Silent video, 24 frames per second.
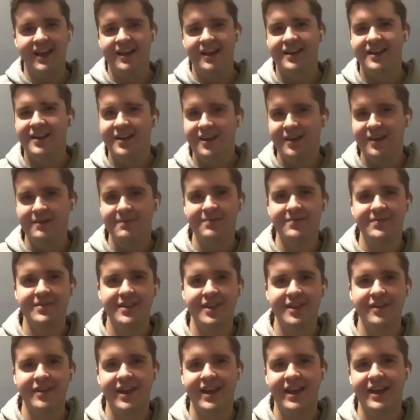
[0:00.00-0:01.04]
um,
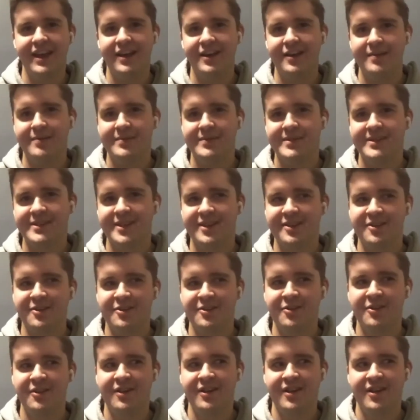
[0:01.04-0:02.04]
no, yeah, um, so,